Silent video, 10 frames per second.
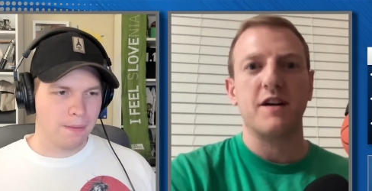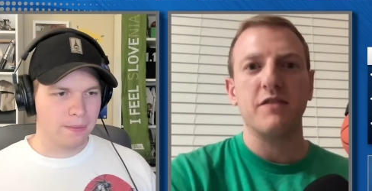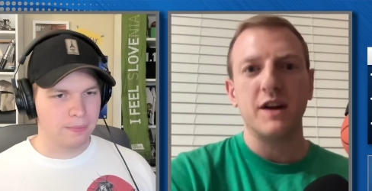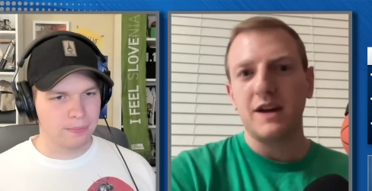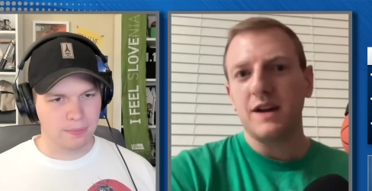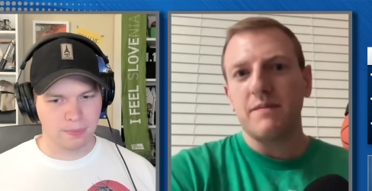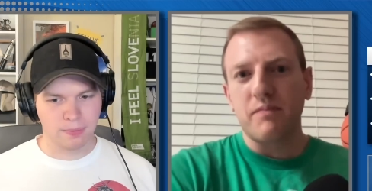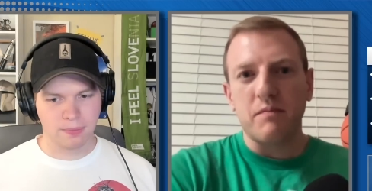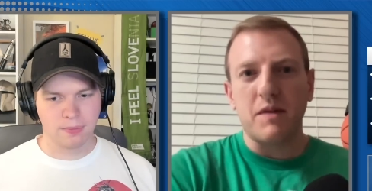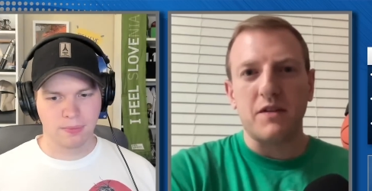Speaker 1: stuff.
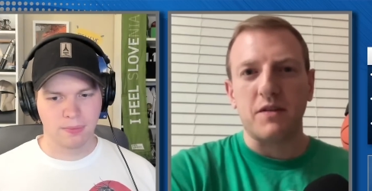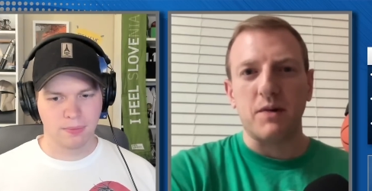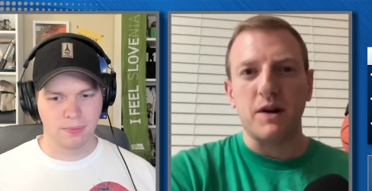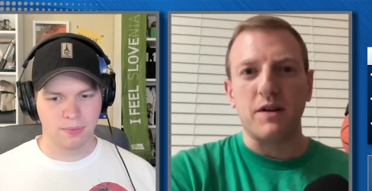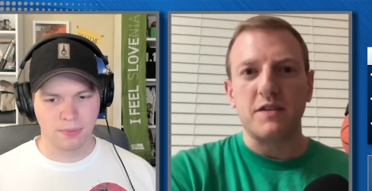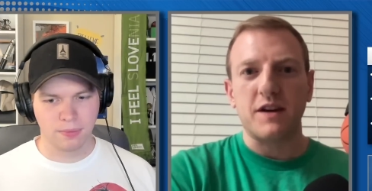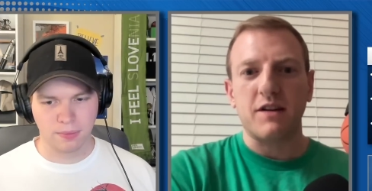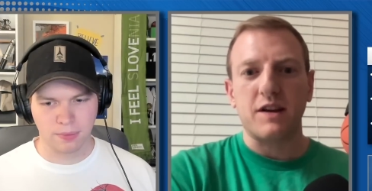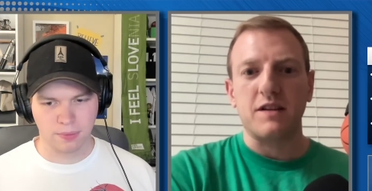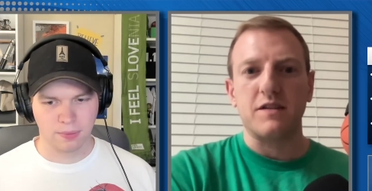Is it
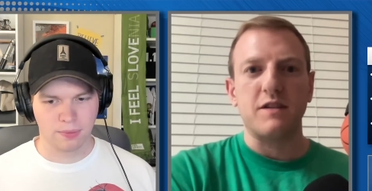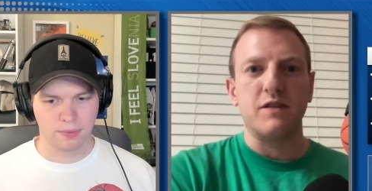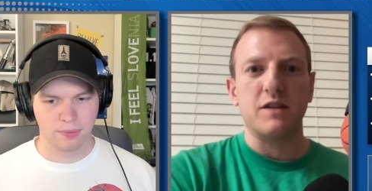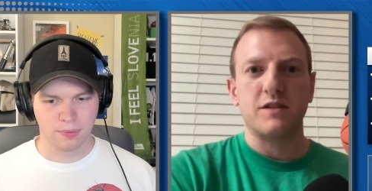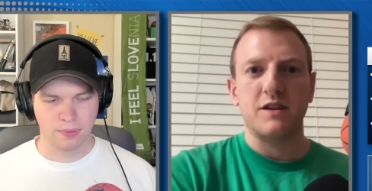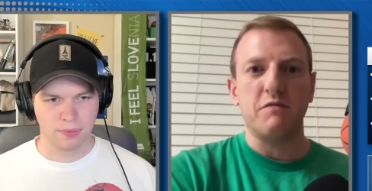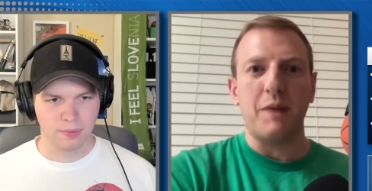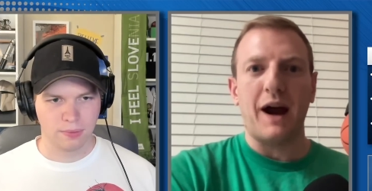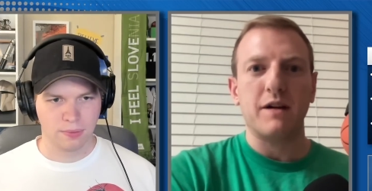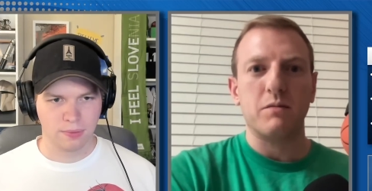realistic? Like, is he even
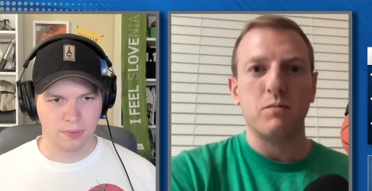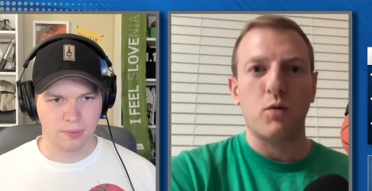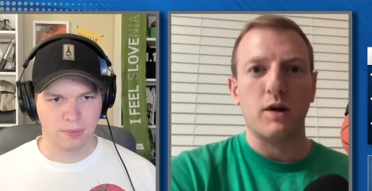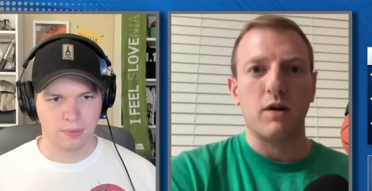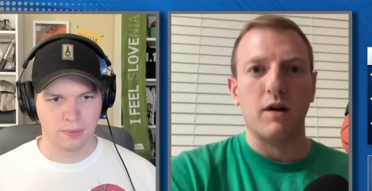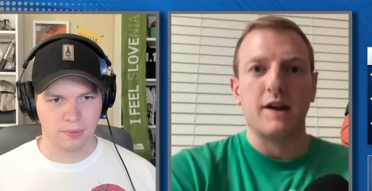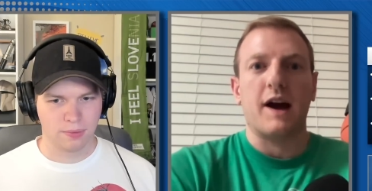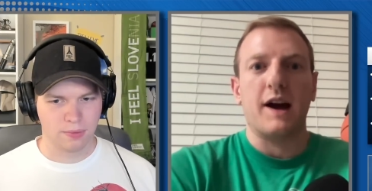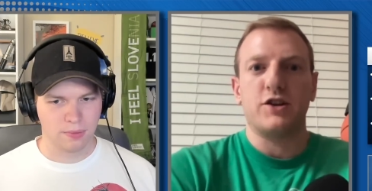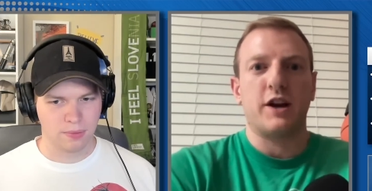sniff backup point guard?
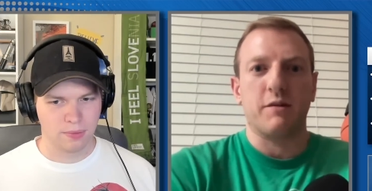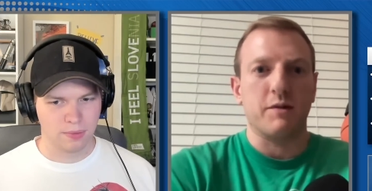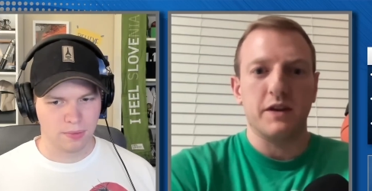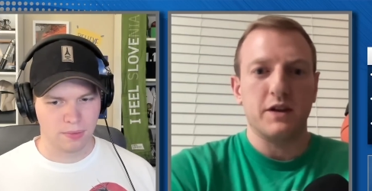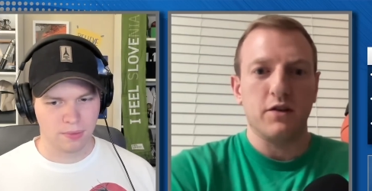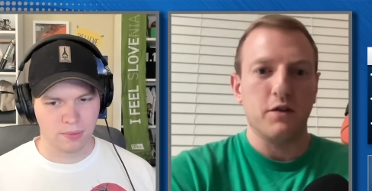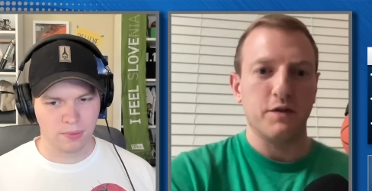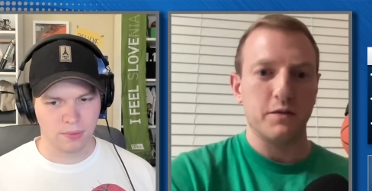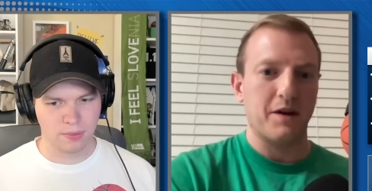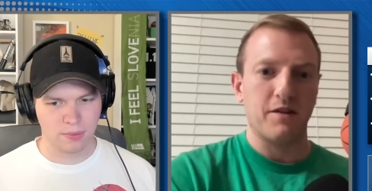Like, I genuinely don't
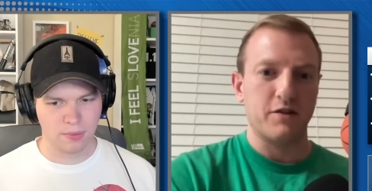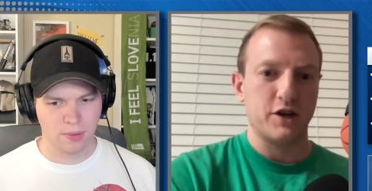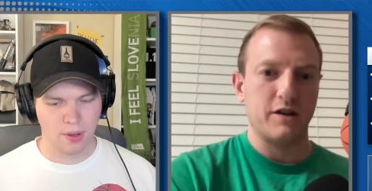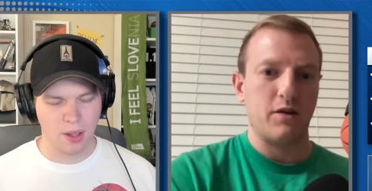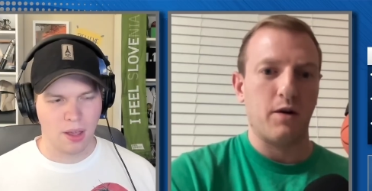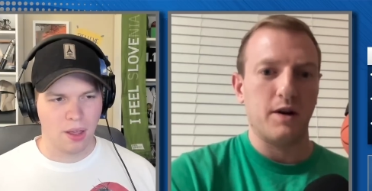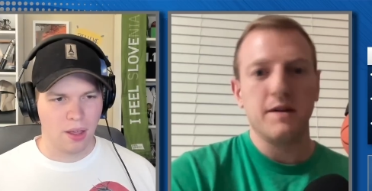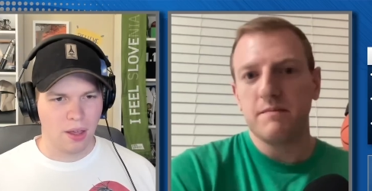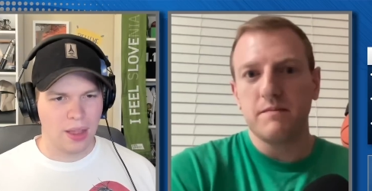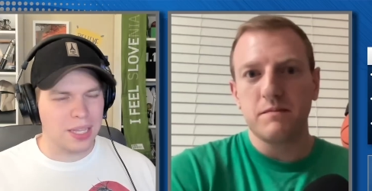know if he's better than Jaden
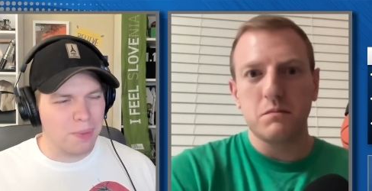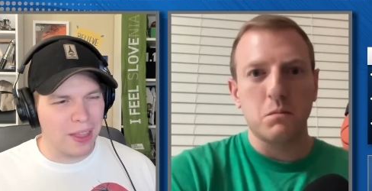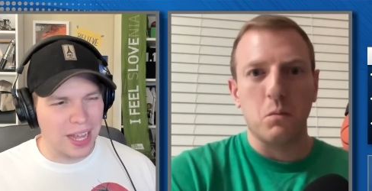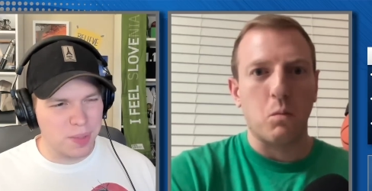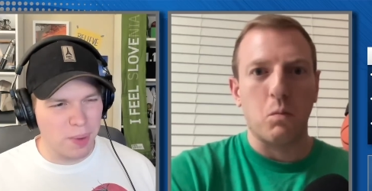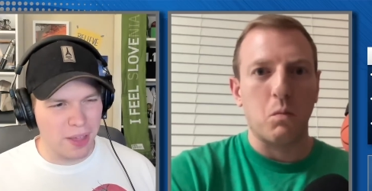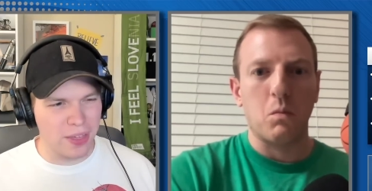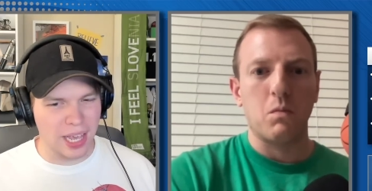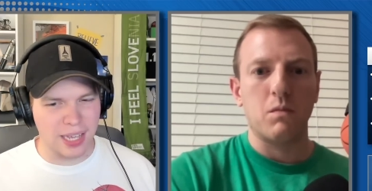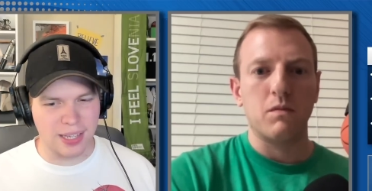Hardy.
Speaker 2: That's my that's my
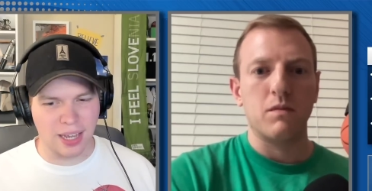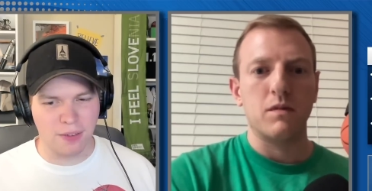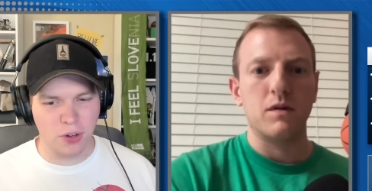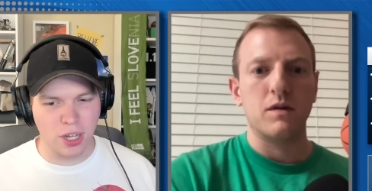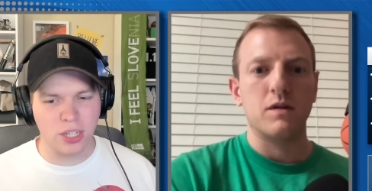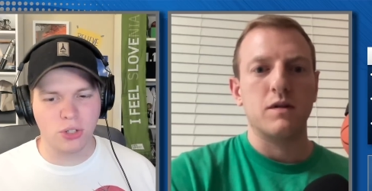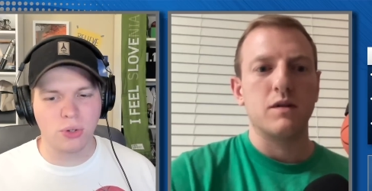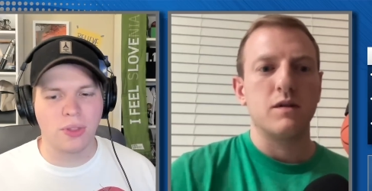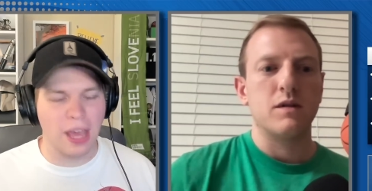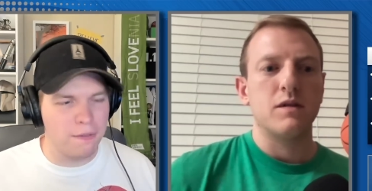thing. Is like if you're gonna do
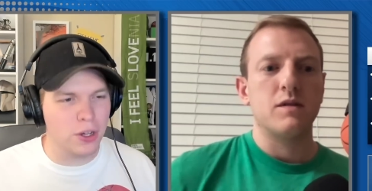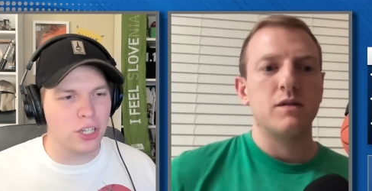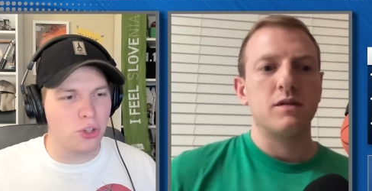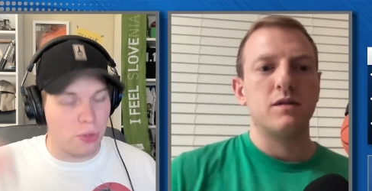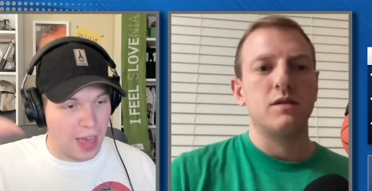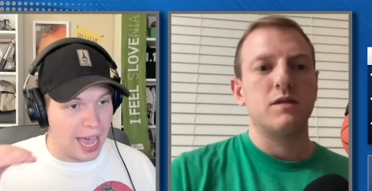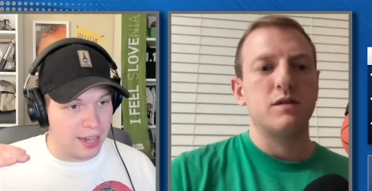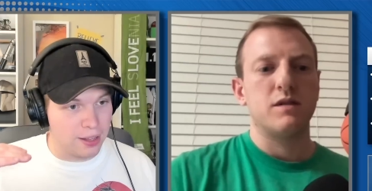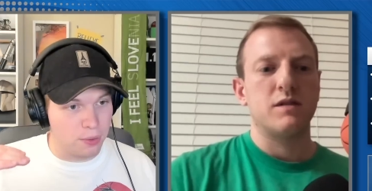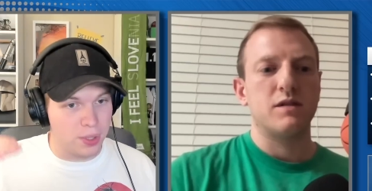that, if you're gonna do
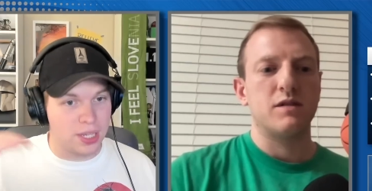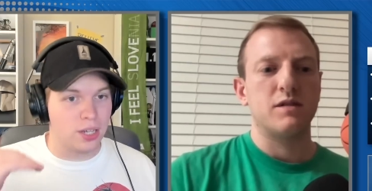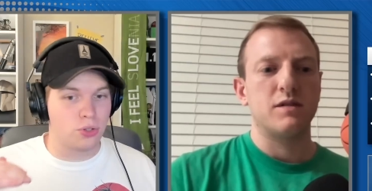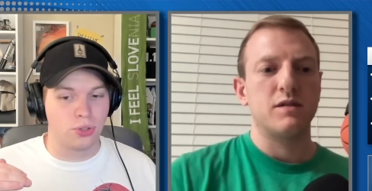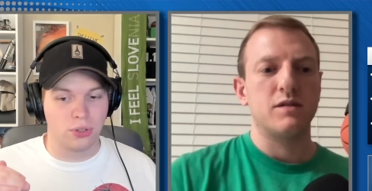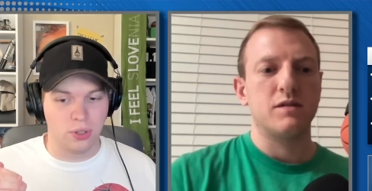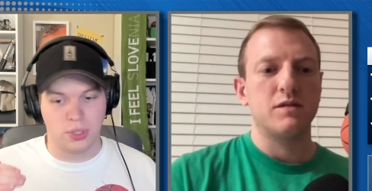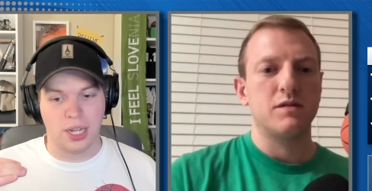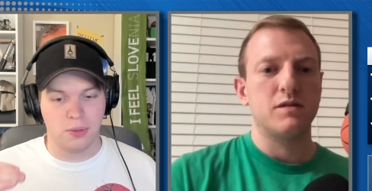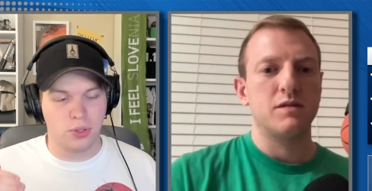that like with Dennis
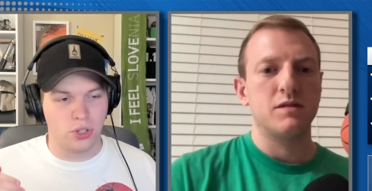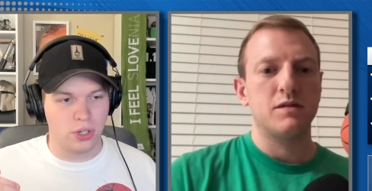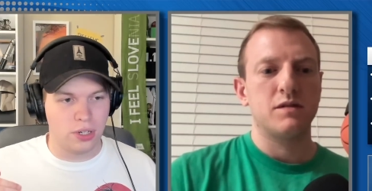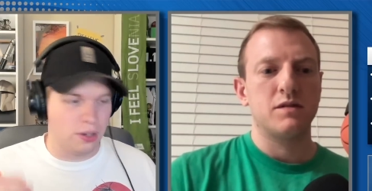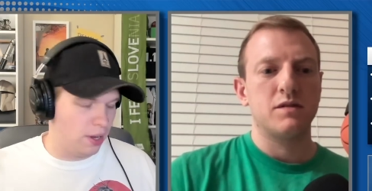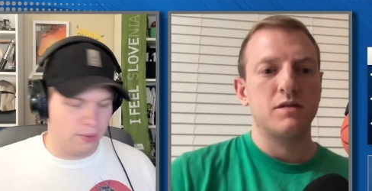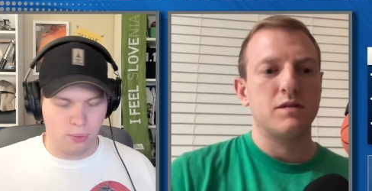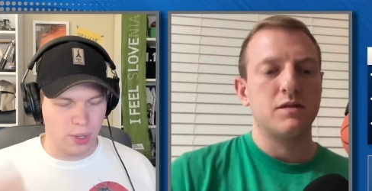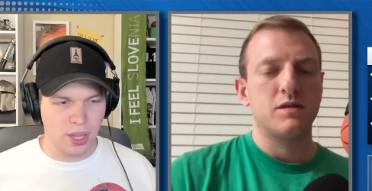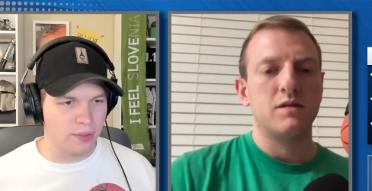with Dennis Smith Jr. and
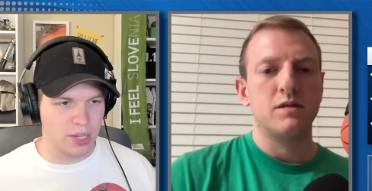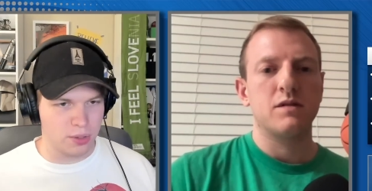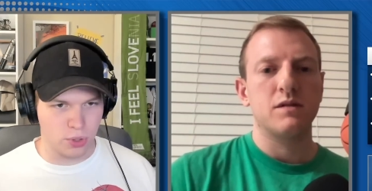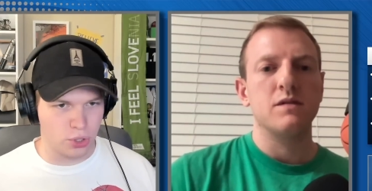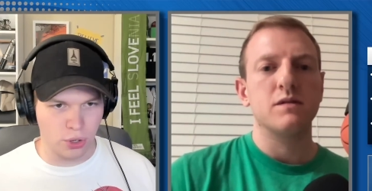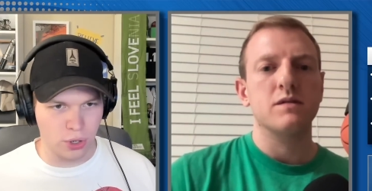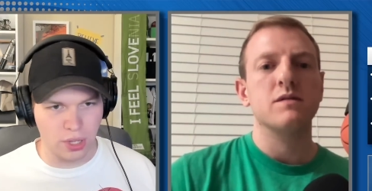we love Dennis Smith Jr.